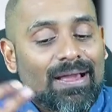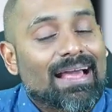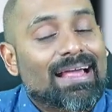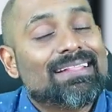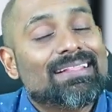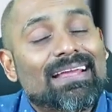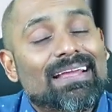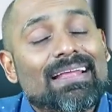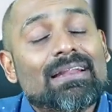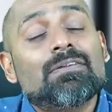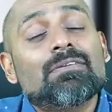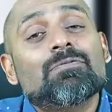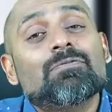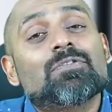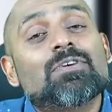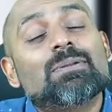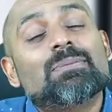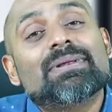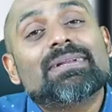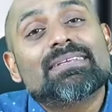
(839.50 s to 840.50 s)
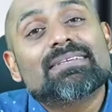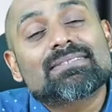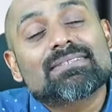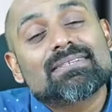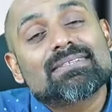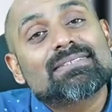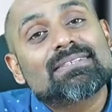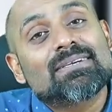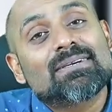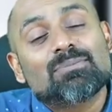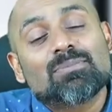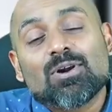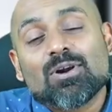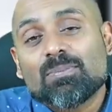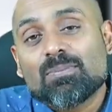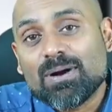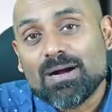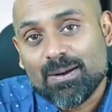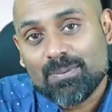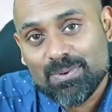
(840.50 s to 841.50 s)
And then we'll be discussing about
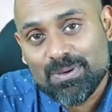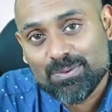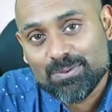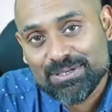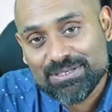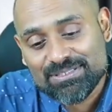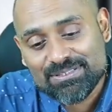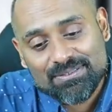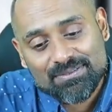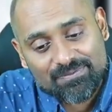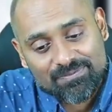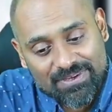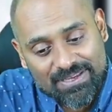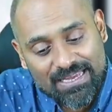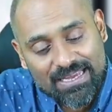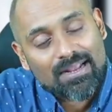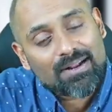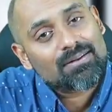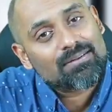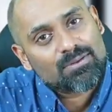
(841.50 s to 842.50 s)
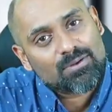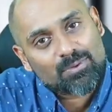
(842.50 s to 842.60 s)
a part B question where